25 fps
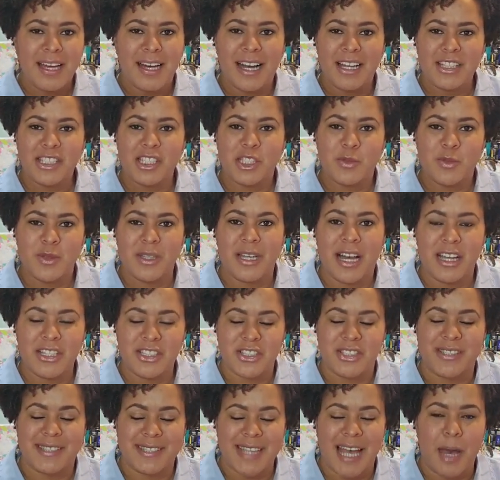I just
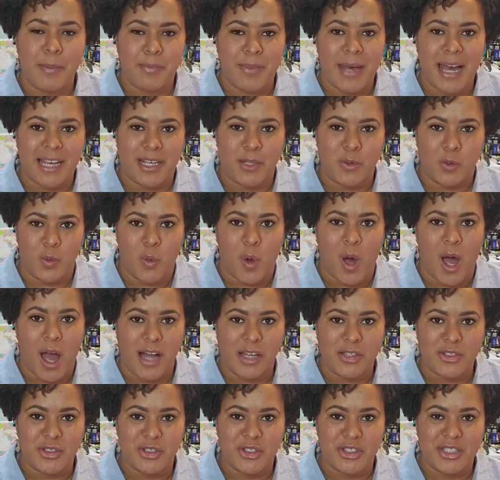sat back and
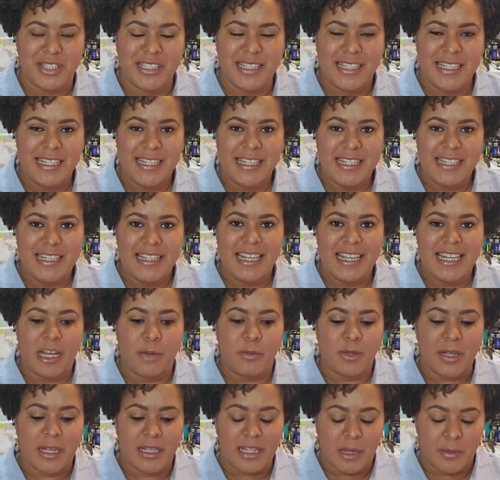watched, and
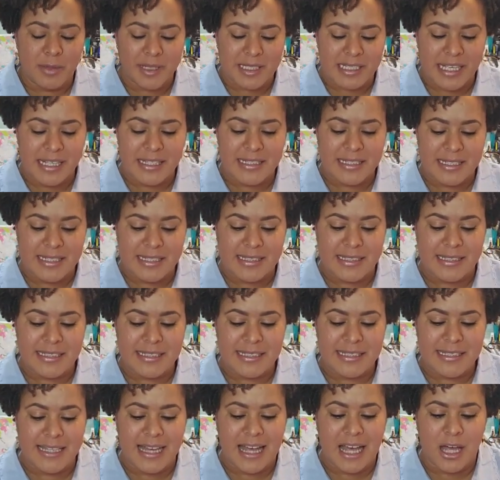I began to
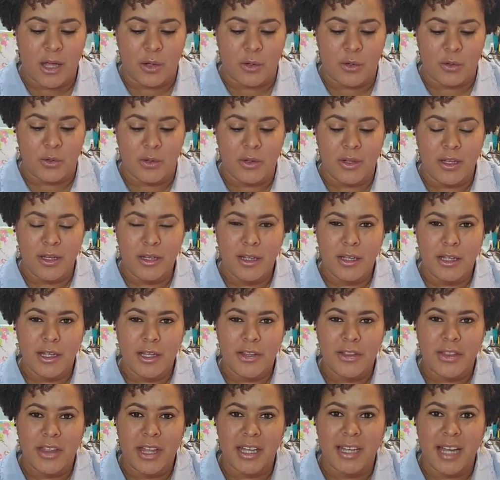see how
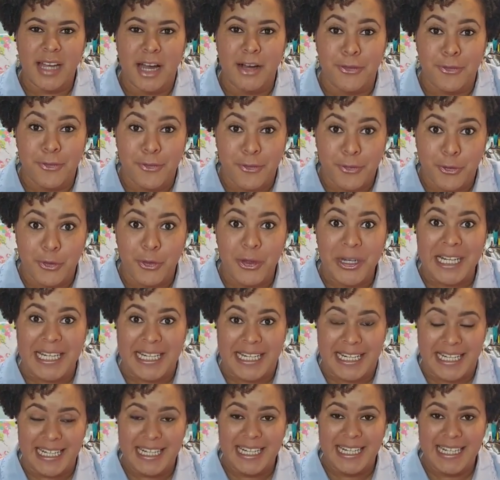they got
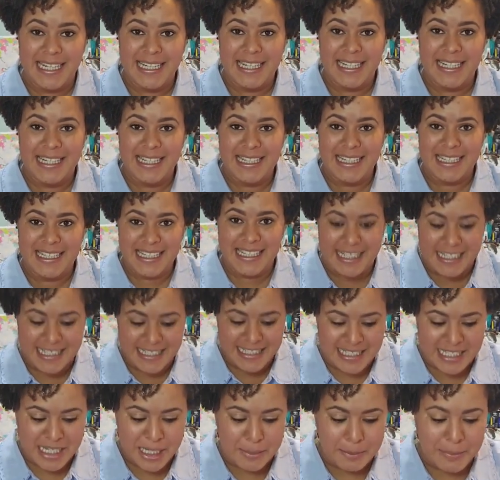free
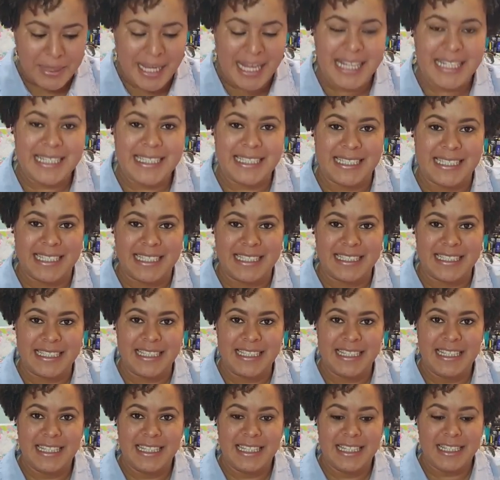in painting.
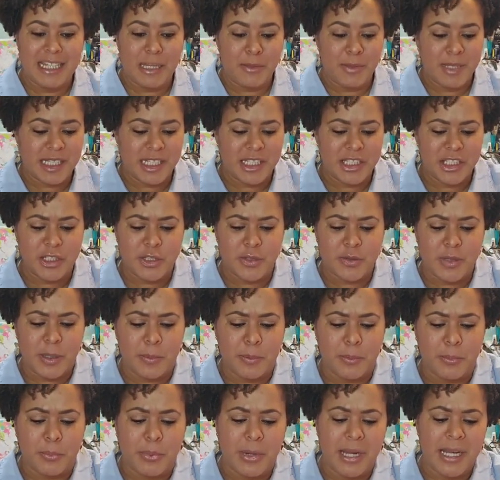They began to
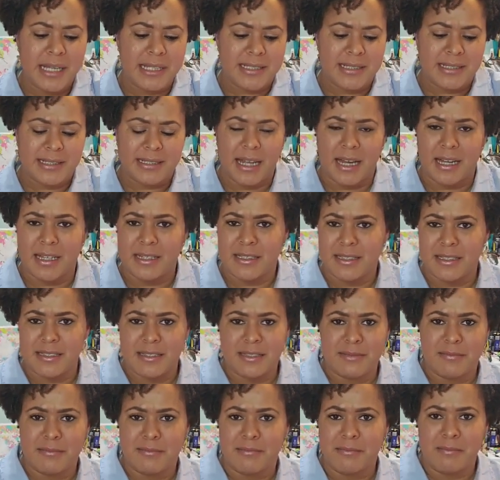embrace that
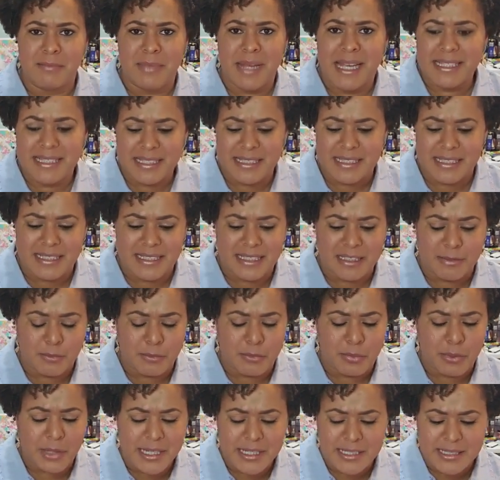messiness,
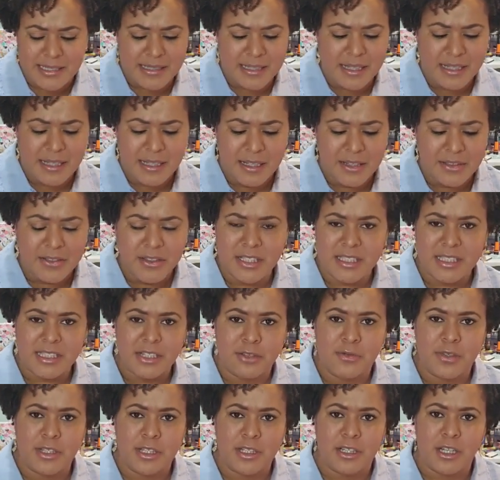embrace the
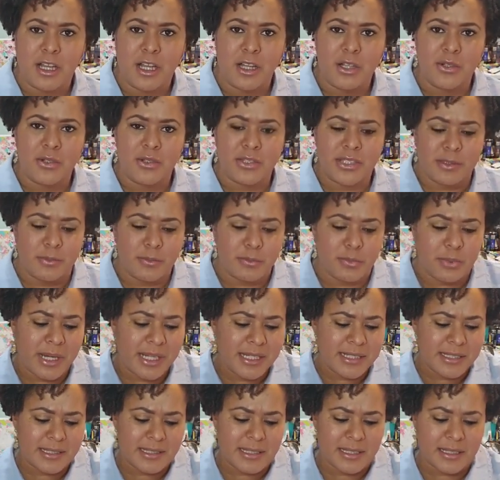different colors,
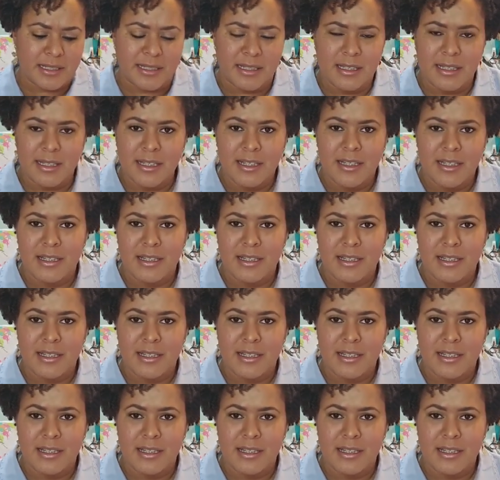embrace the